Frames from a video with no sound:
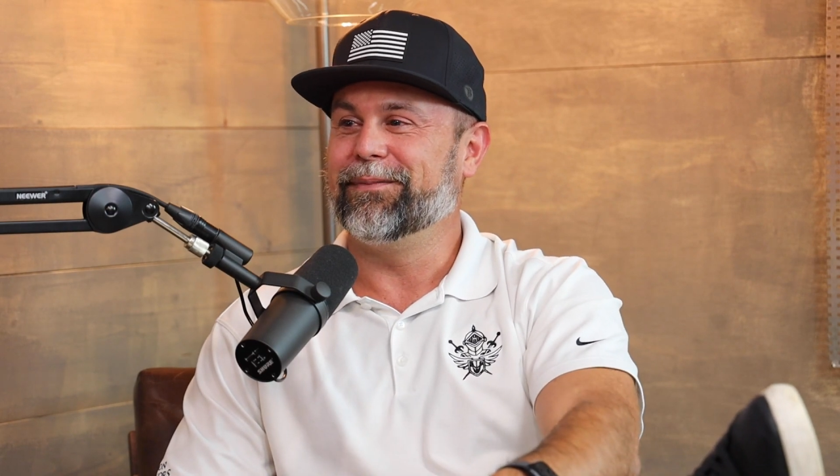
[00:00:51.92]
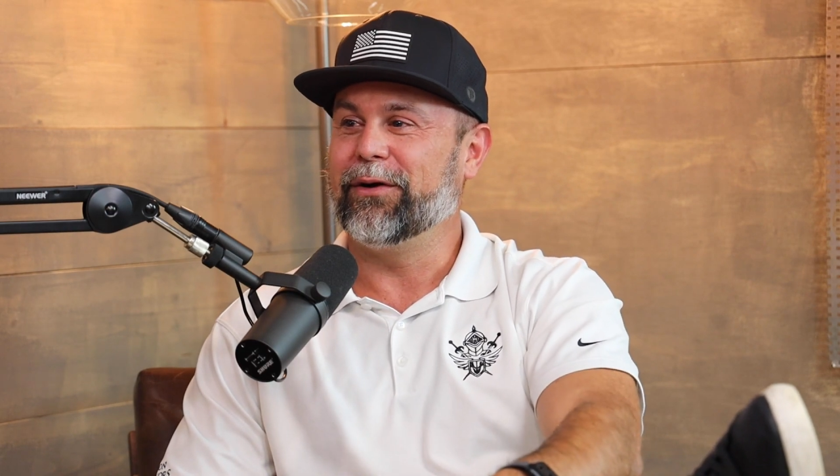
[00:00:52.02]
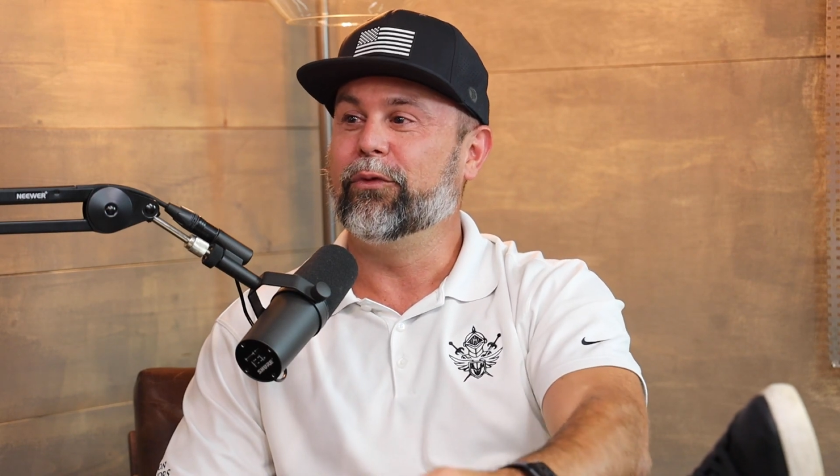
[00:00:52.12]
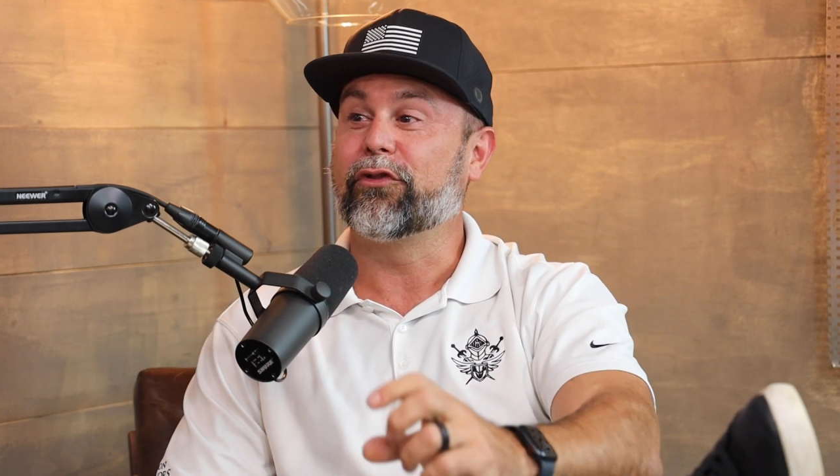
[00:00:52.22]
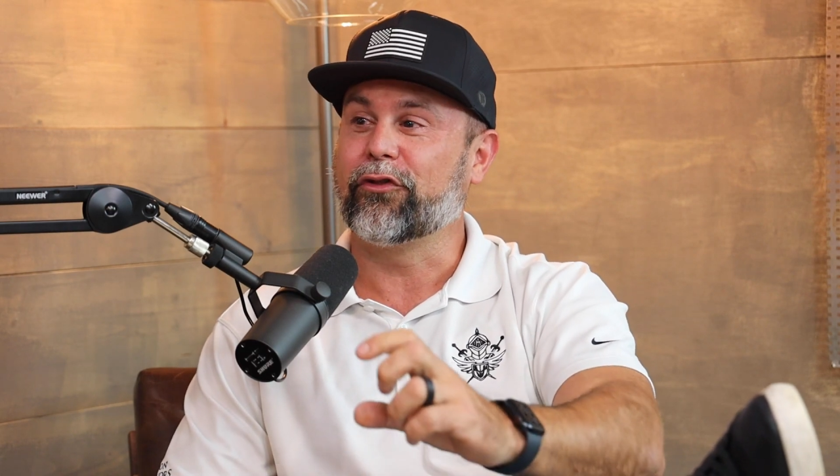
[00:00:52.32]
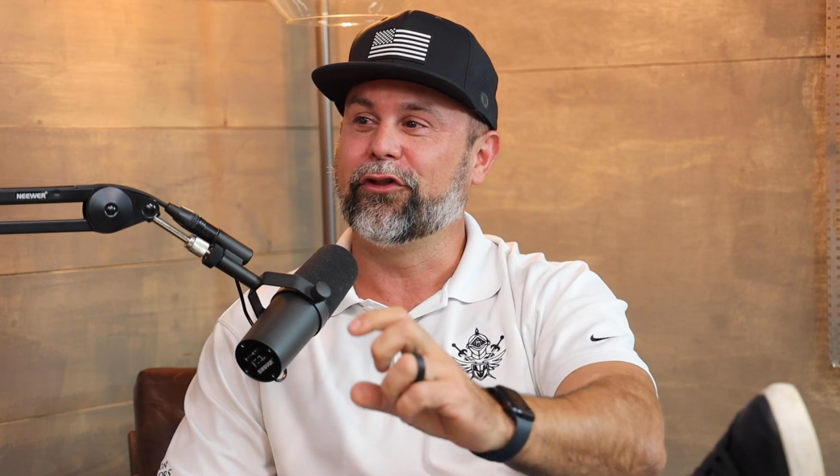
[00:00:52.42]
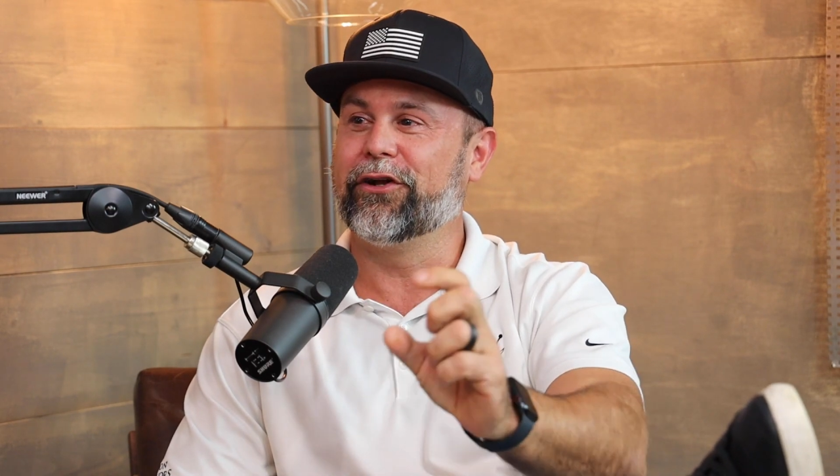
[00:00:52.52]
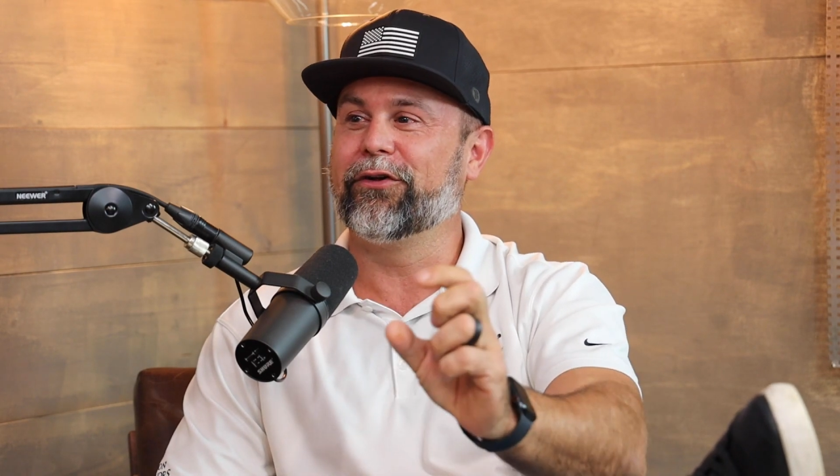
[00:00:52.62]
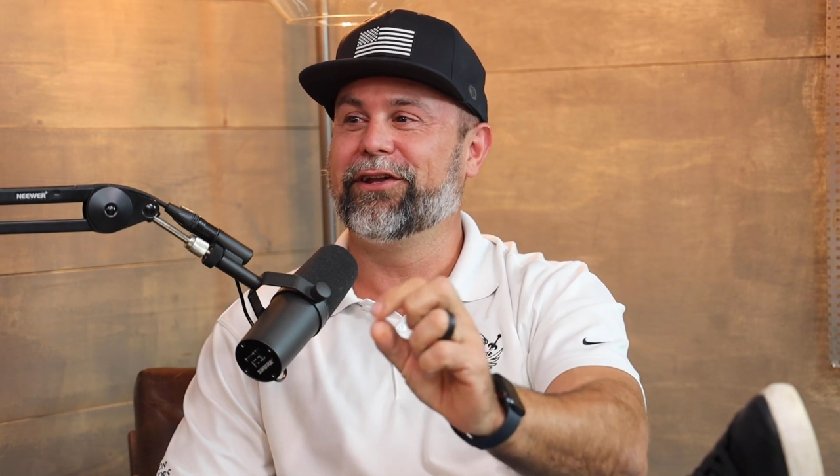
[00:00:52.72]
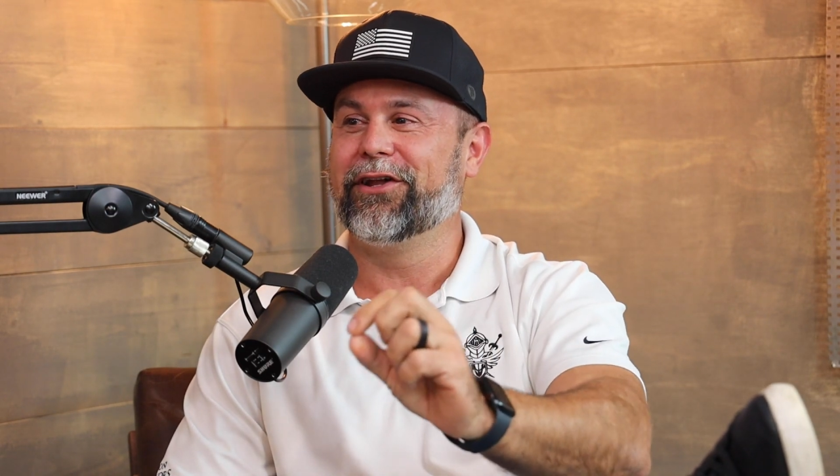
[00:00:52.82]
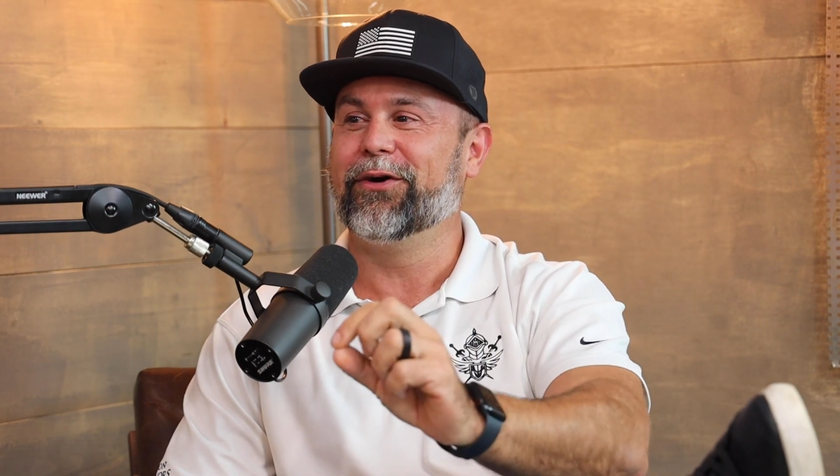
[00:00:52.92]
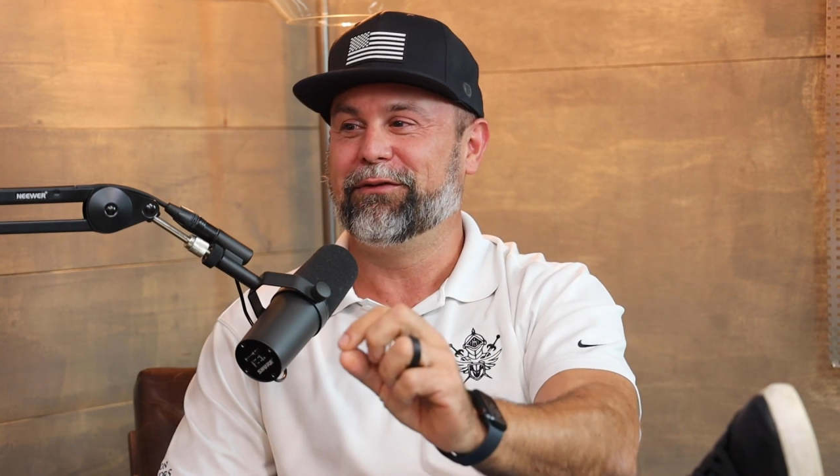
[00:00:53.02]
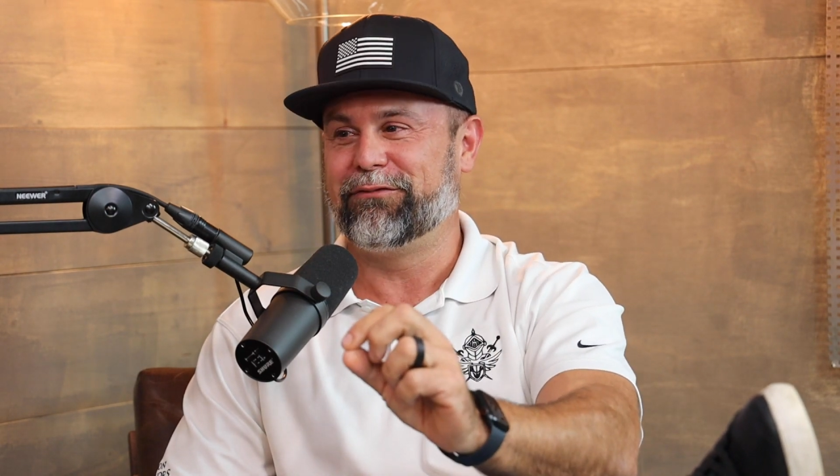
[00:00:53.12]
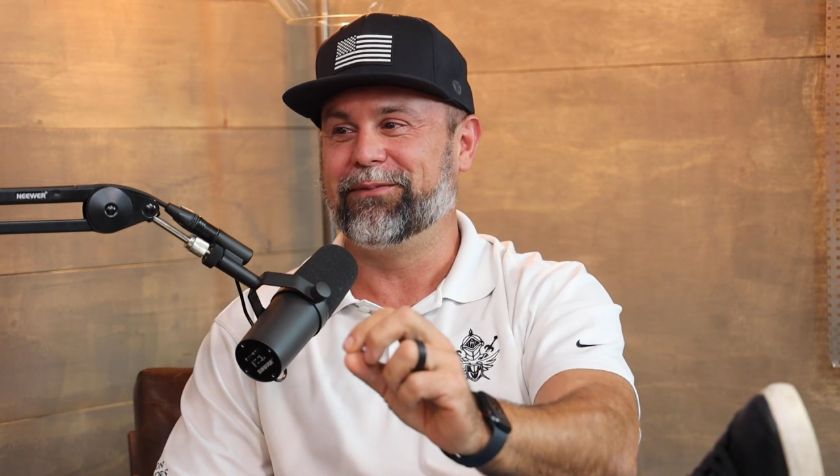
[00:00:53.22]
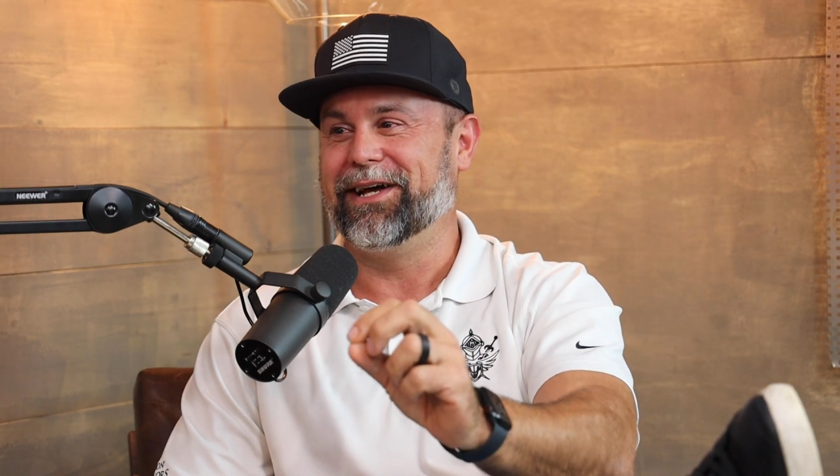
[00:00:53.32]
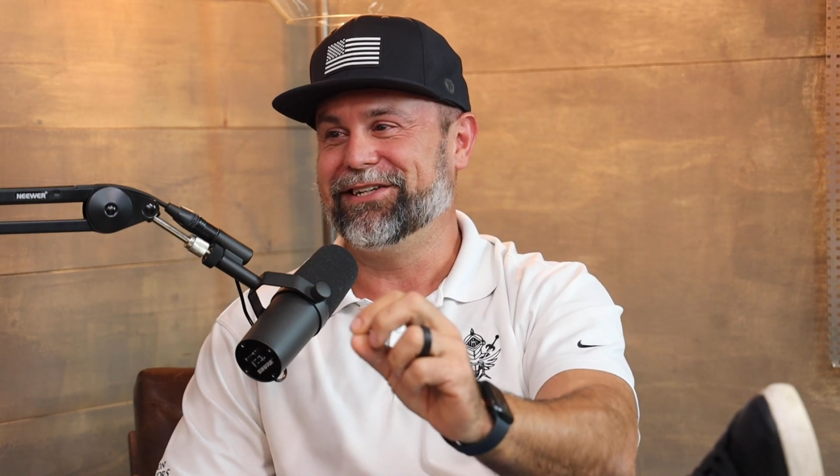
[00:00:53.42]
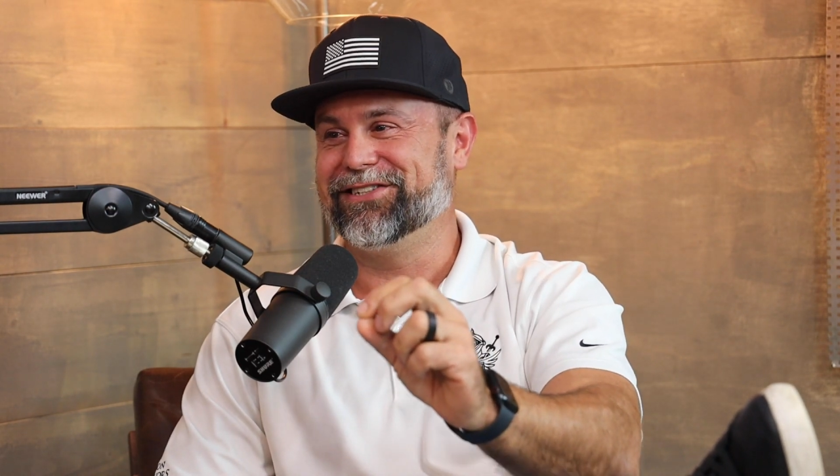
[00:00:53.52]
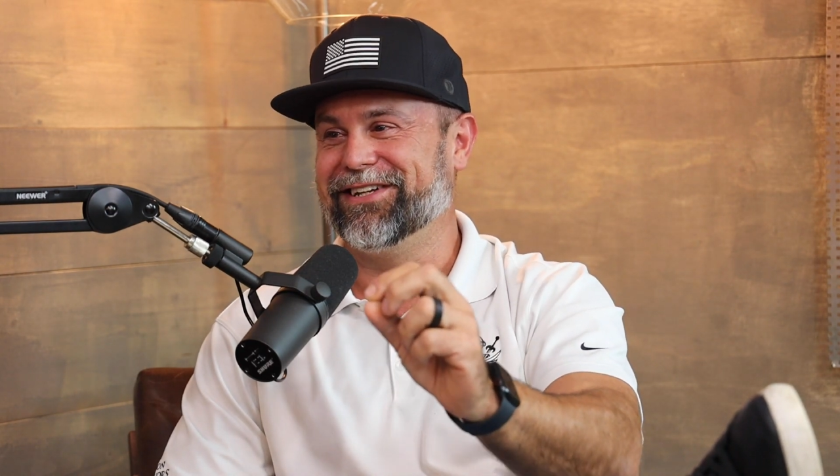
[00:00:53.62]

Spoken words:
with little to no information.